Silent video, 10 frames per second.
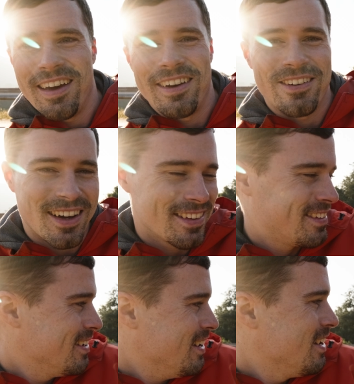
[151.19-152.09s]
You can't
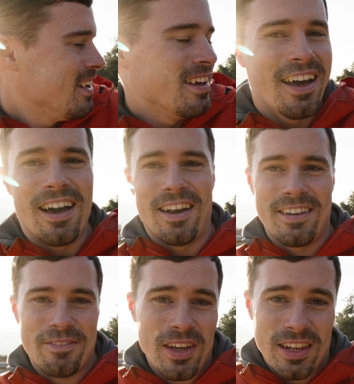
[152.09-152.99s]
see it. And
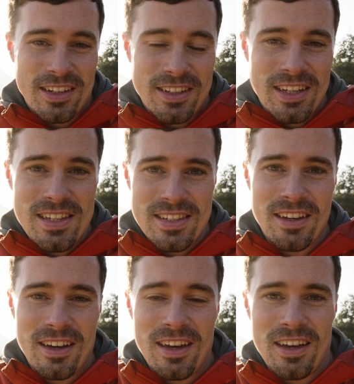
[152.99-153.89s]
yeah, the
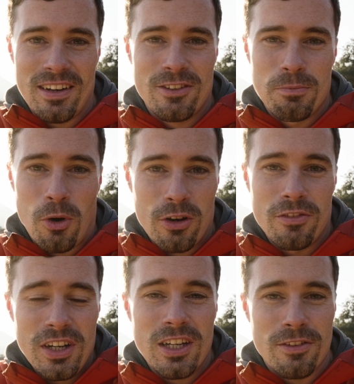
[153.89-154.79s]
easier and more
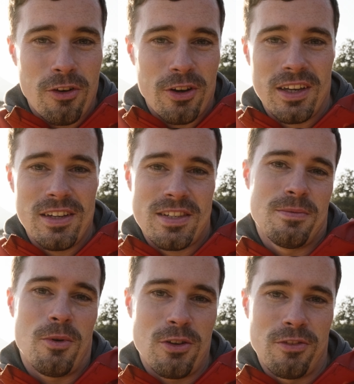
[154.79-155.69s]
convenient vlogging is, the
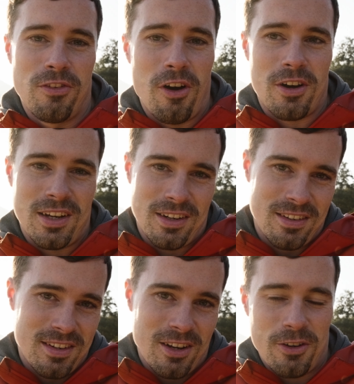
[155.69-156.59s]
more you vlog, and
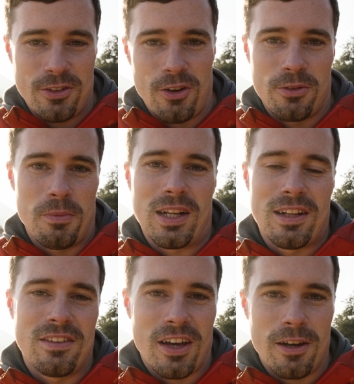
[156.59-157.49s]
then you
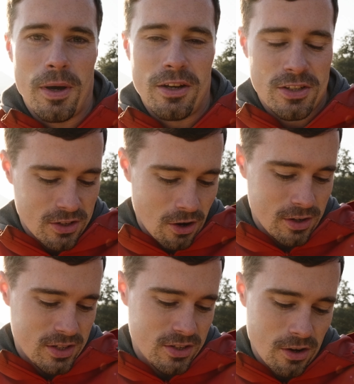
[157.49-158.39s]
automatically tell a better
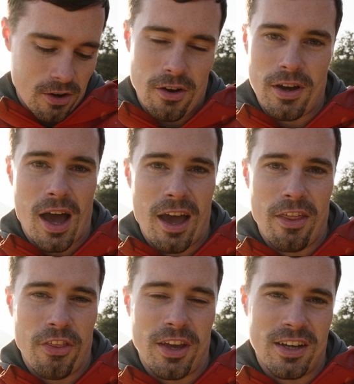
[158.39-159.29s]
story. So I
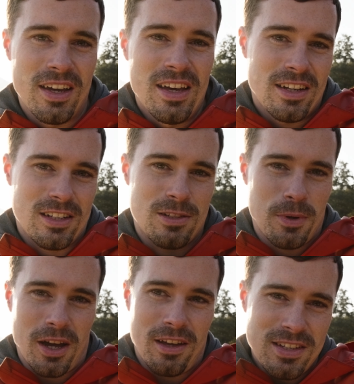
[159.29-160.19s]
think that's
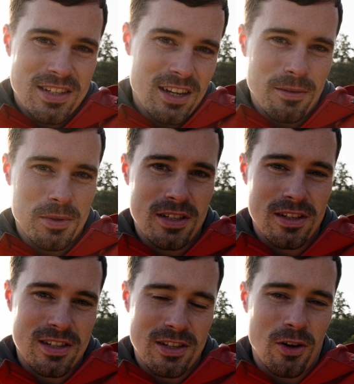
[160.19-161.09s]
why this setup is
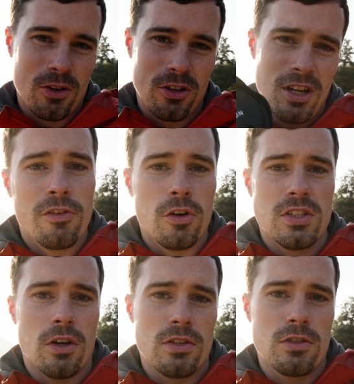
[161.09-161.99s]
so good. Of course,
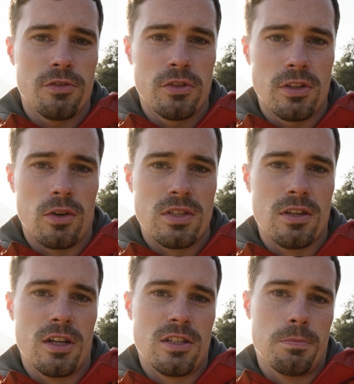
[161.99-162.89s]
there are also a few
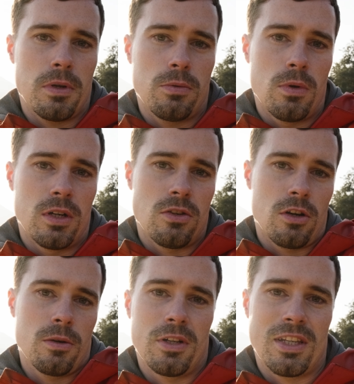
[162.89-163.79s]
downsides, but we will talk
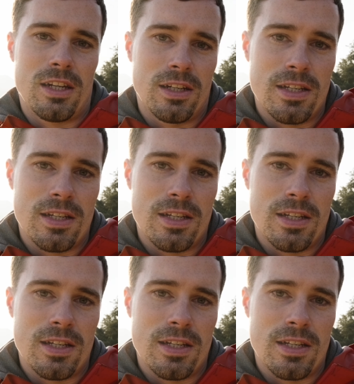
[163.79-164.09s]
about that in a